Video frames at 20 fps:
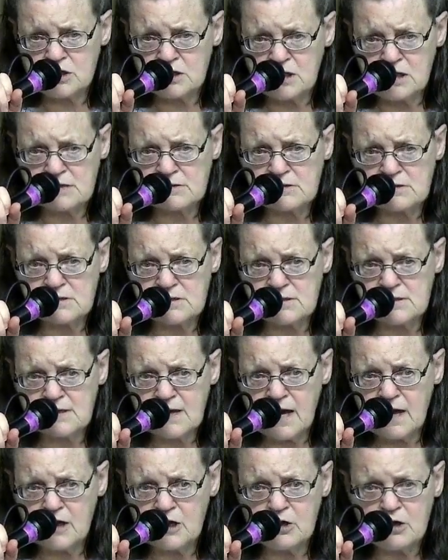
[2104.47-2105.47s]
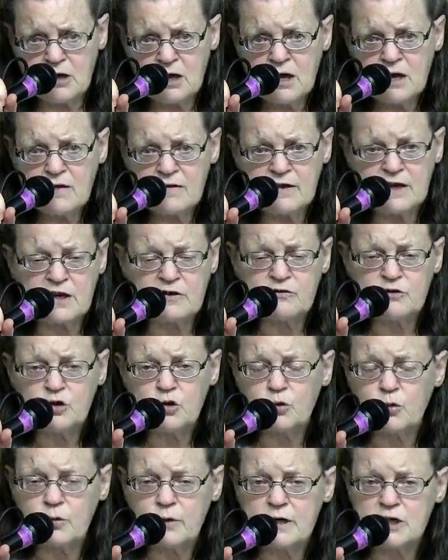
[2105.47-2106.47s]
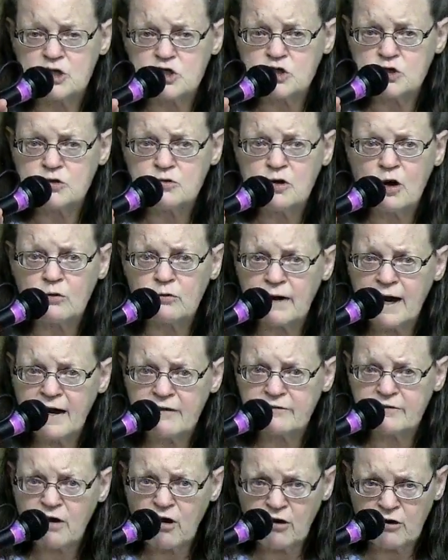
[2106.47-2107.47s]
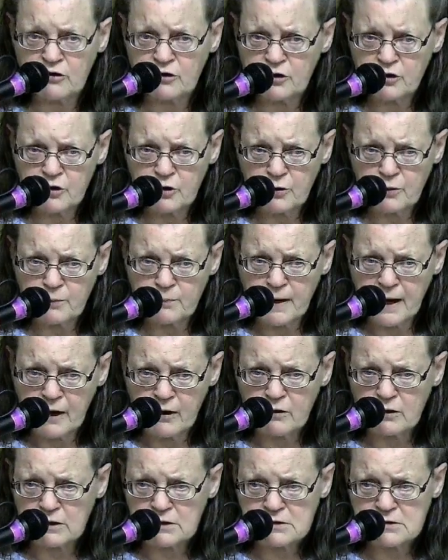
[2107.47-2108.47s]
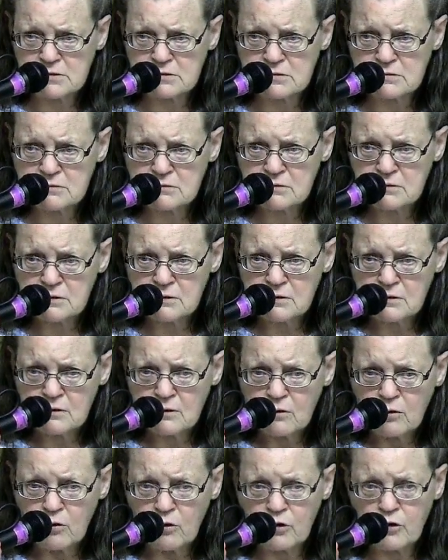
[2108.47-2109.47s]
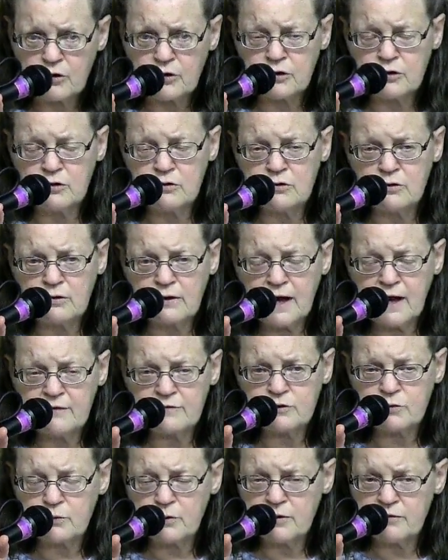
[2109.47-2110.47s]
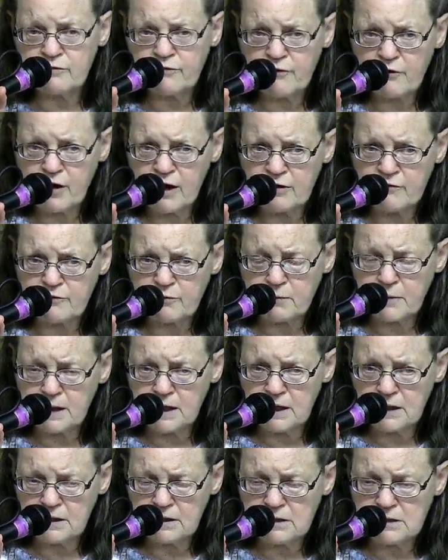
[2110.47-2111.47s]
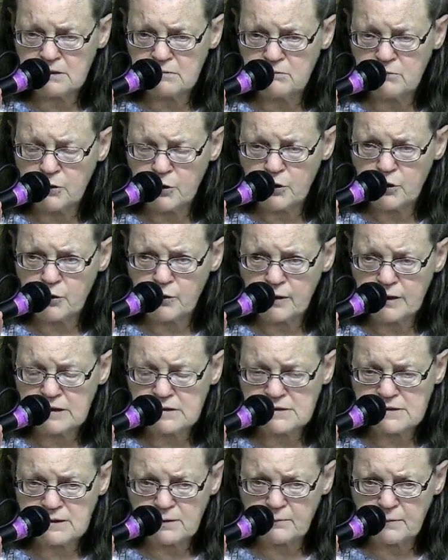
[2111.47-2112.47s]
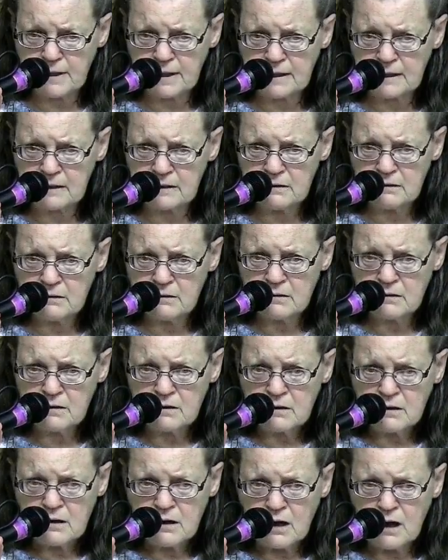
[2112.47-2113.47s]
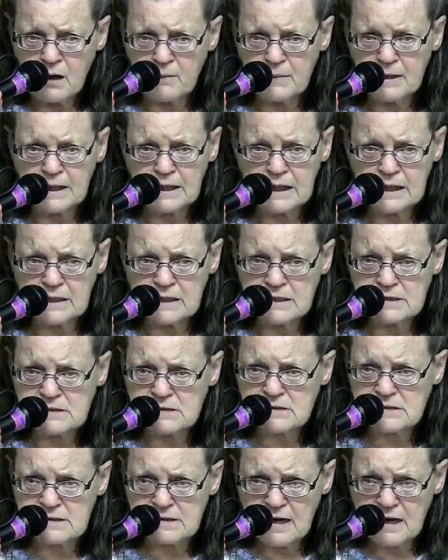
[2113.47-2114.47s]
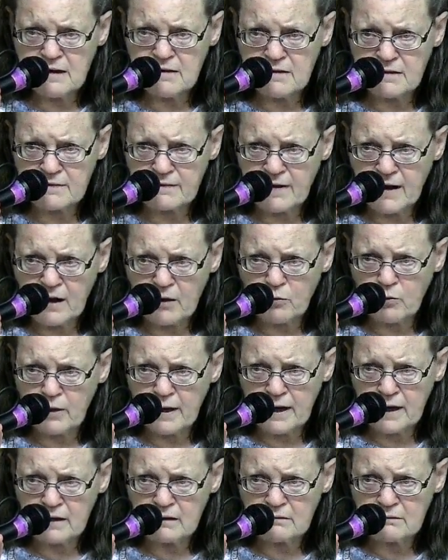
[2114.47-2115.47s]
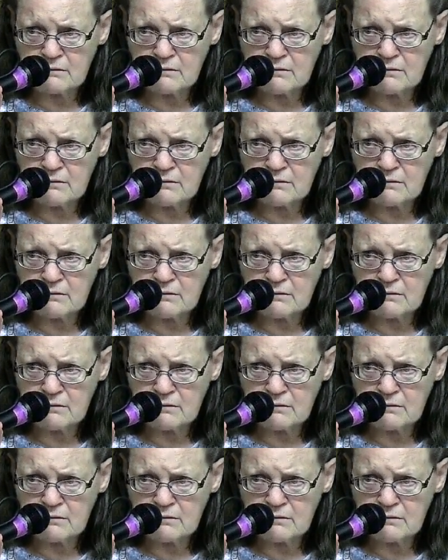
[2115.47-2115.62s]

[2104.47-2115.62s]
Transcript: it doesn't say you, that if you're rich, you don't have to honor your parents or you don't have to refrain from killing, murdering somebody. I mean, it doesn't say it that way.